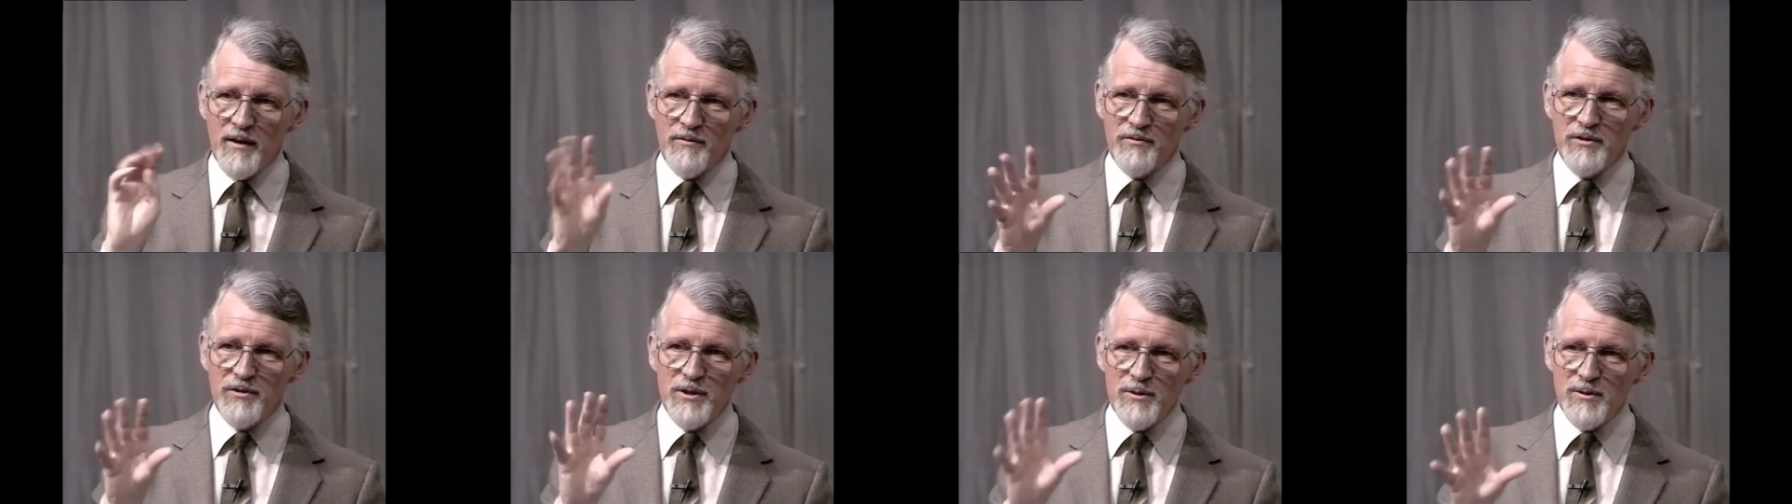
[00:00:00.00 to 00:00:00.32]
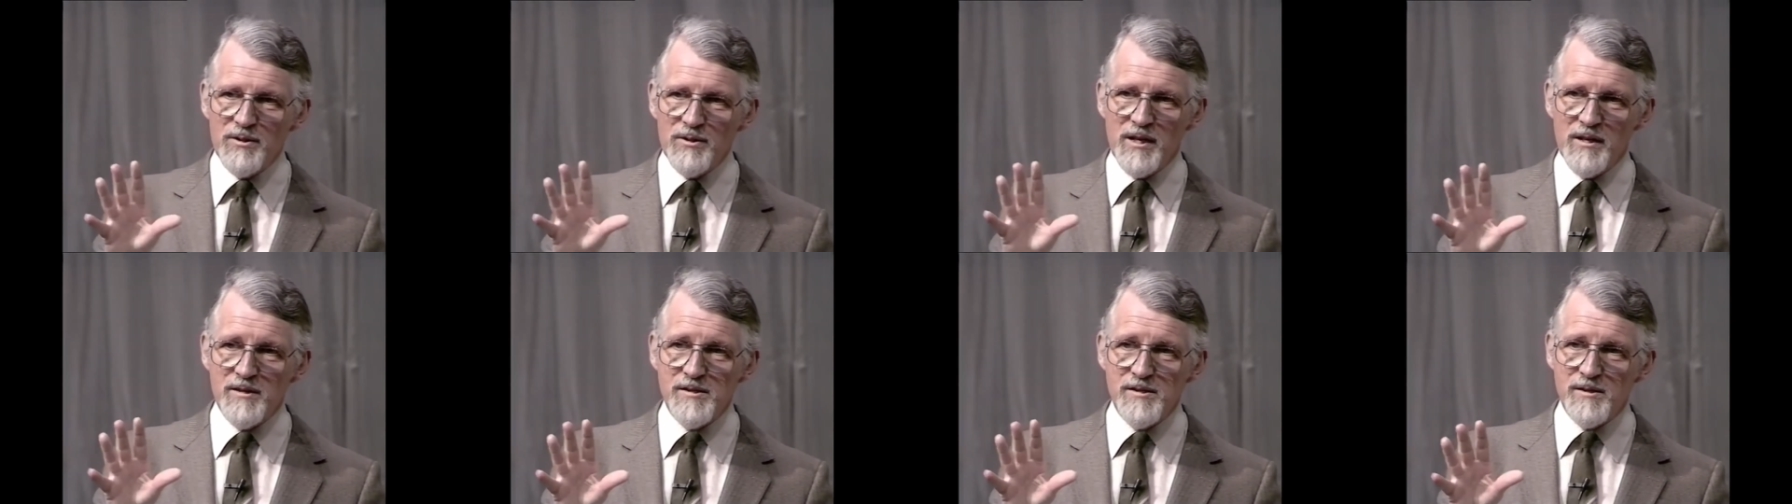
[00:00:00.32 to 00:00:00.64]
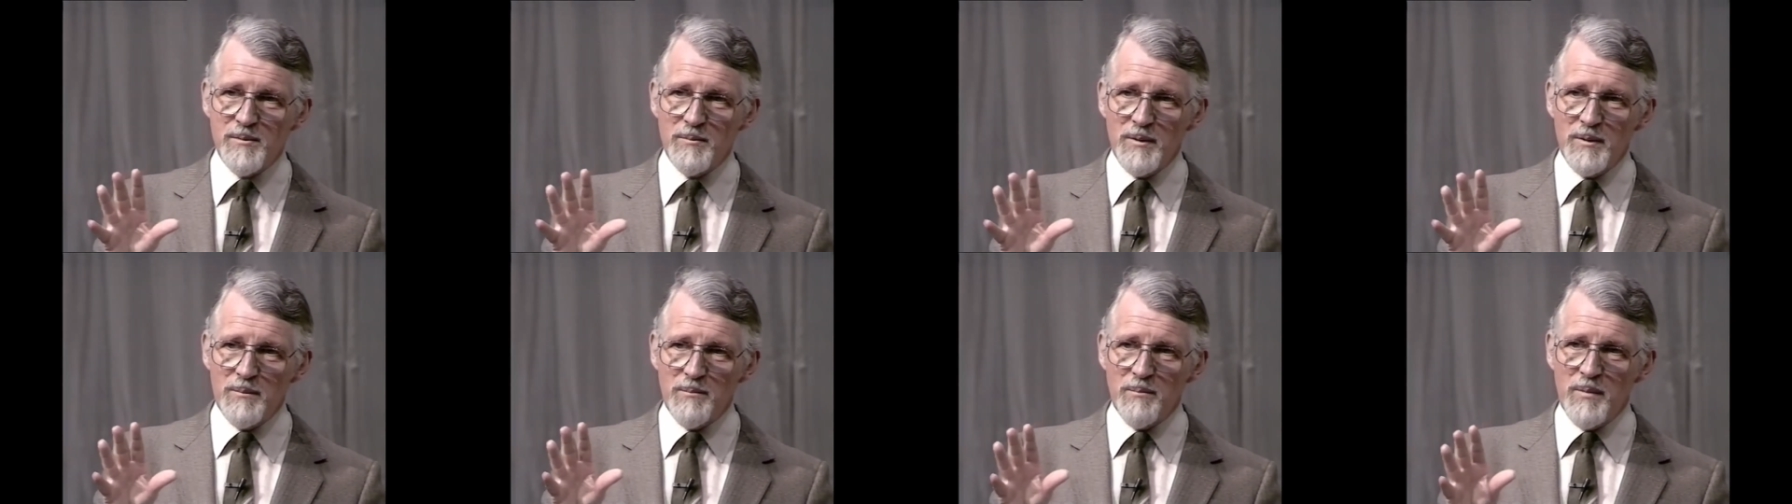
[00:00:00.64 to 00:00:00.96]
of New
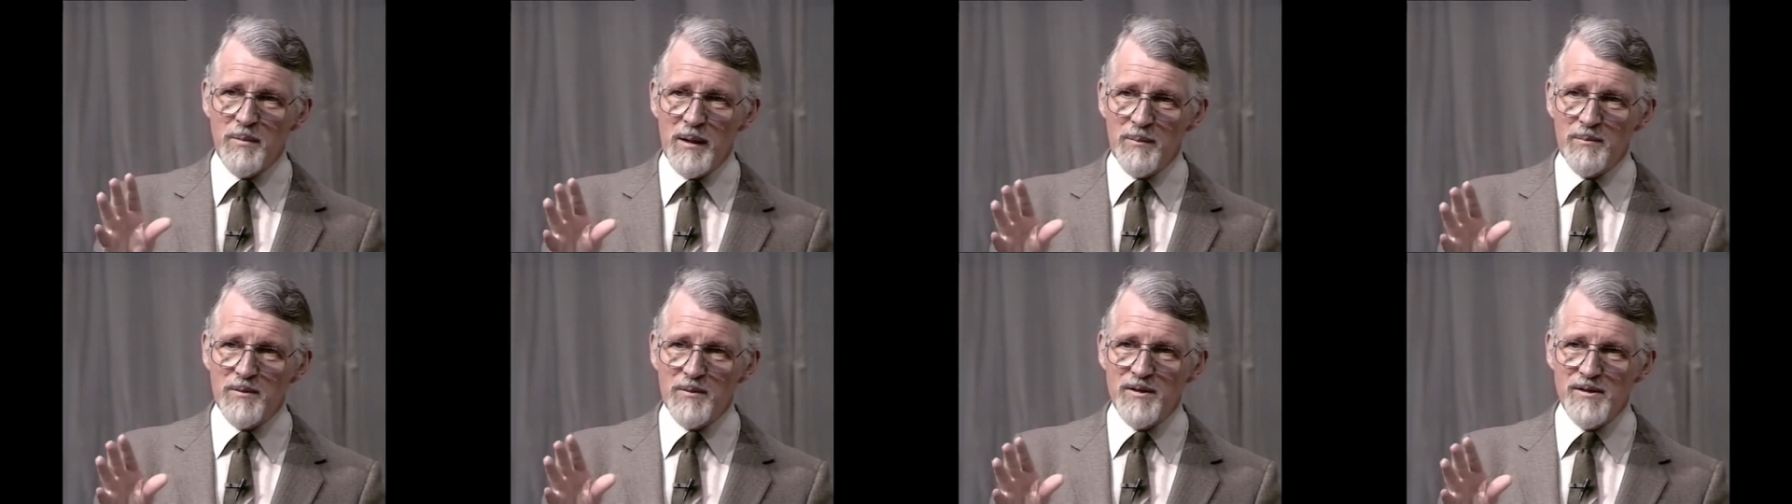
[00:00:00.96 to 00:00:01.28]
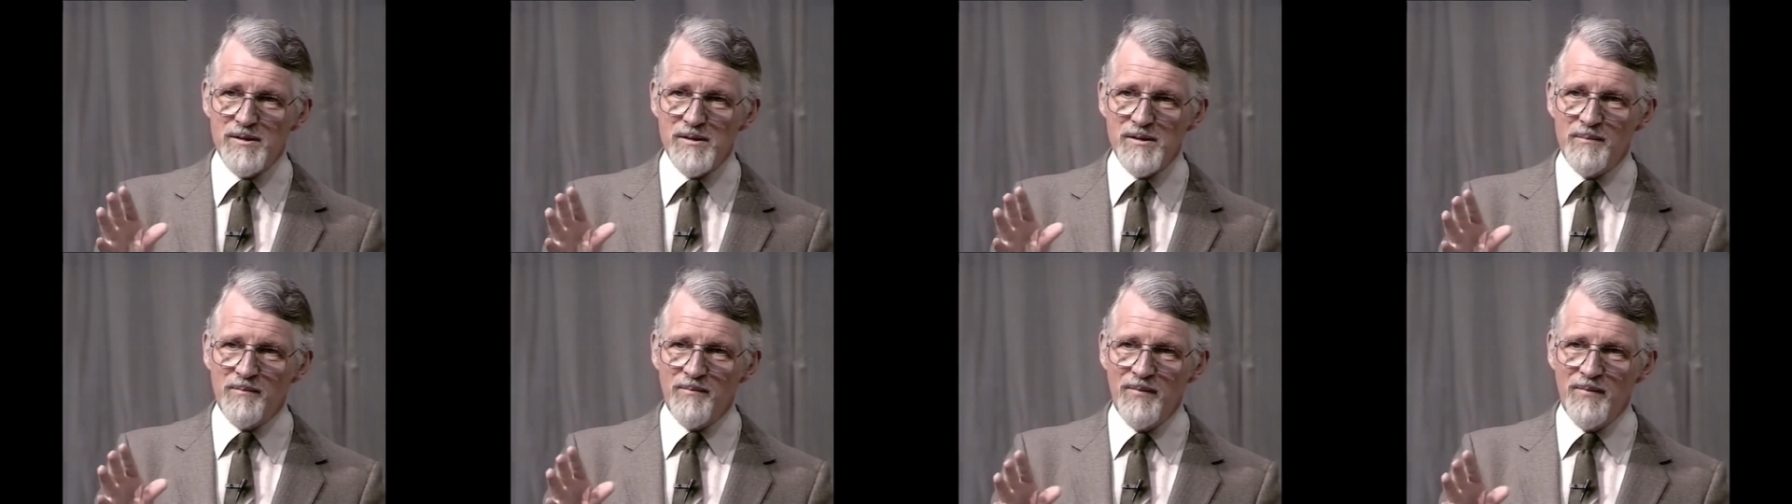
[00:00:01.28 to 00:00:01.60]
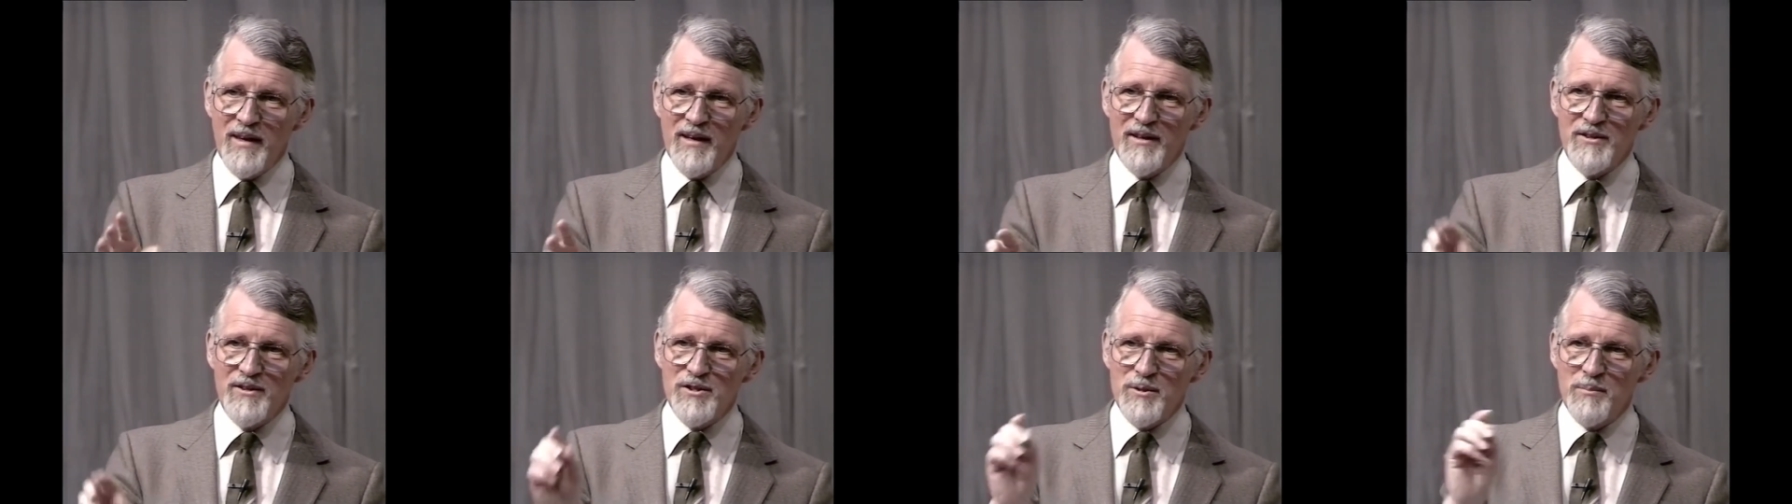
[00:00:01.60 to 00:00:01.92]
Testament baptism
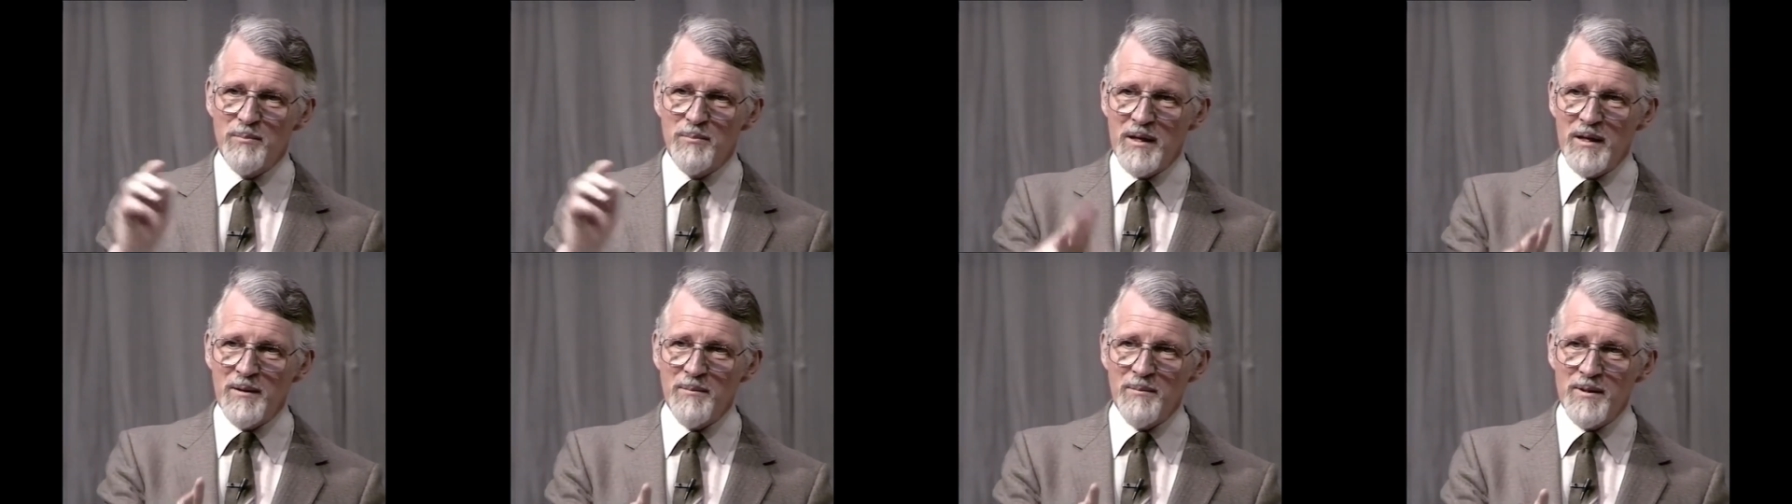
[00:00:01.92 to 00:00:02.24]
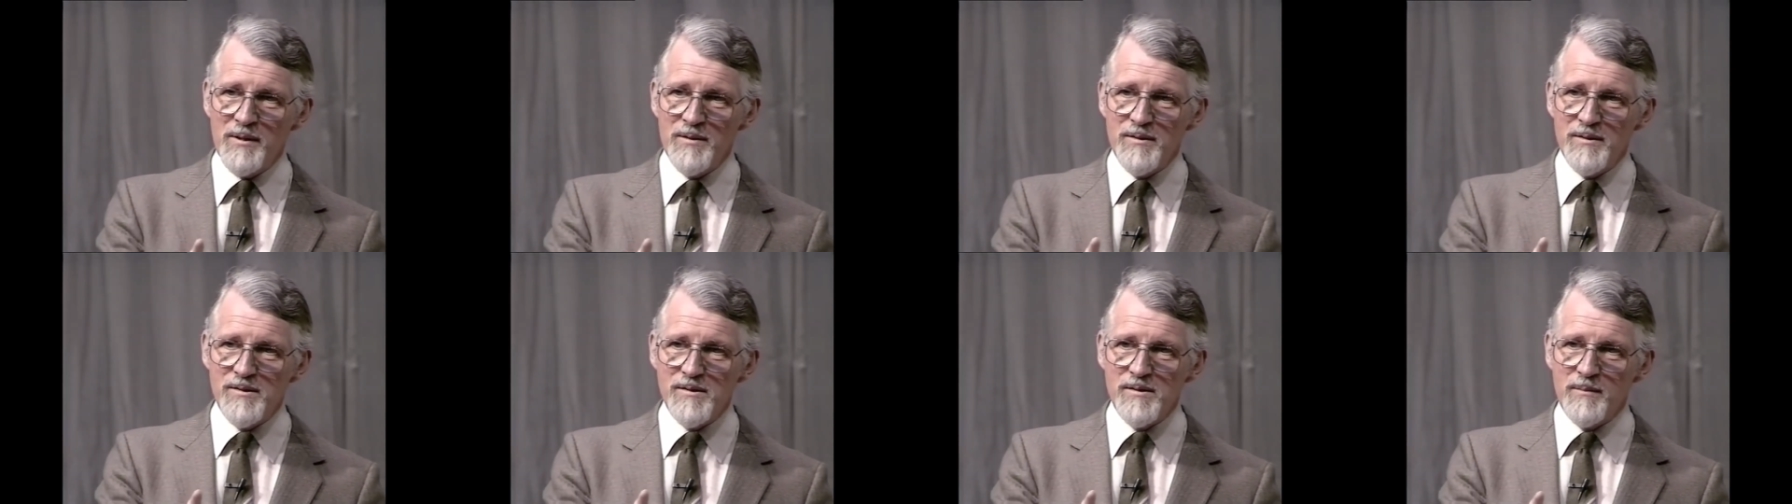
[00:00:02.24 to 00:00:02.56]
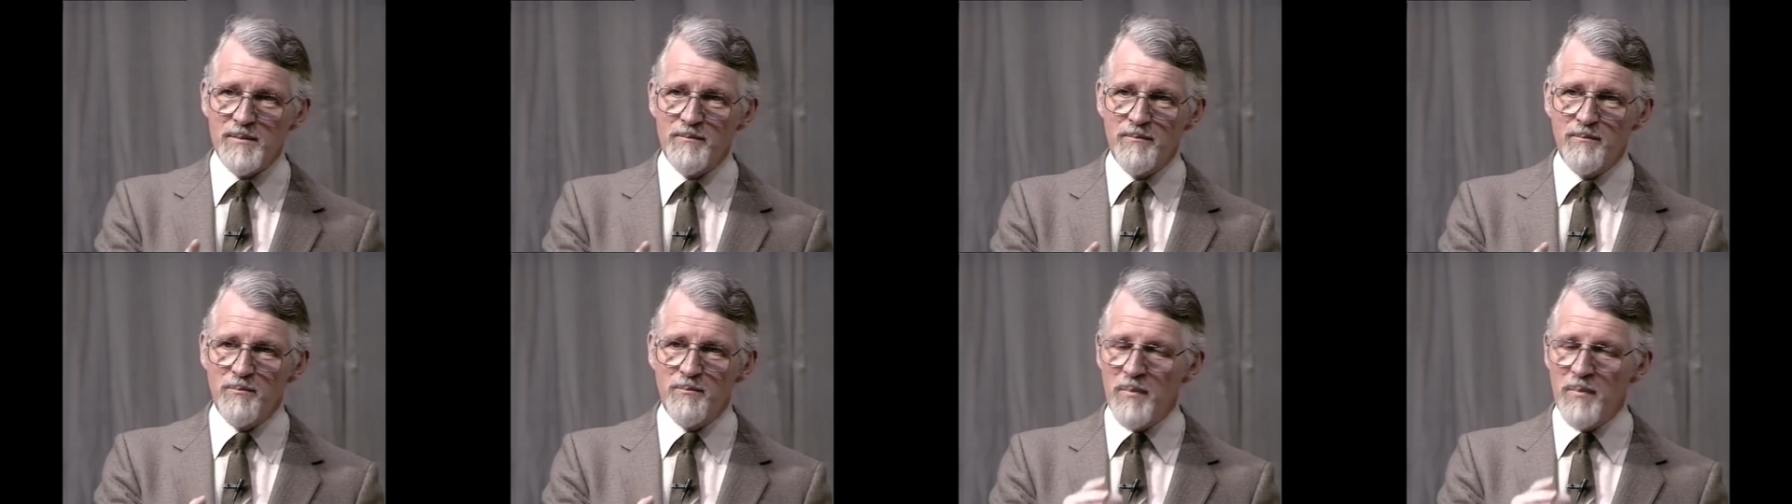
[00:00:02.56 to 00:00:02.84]
to babies?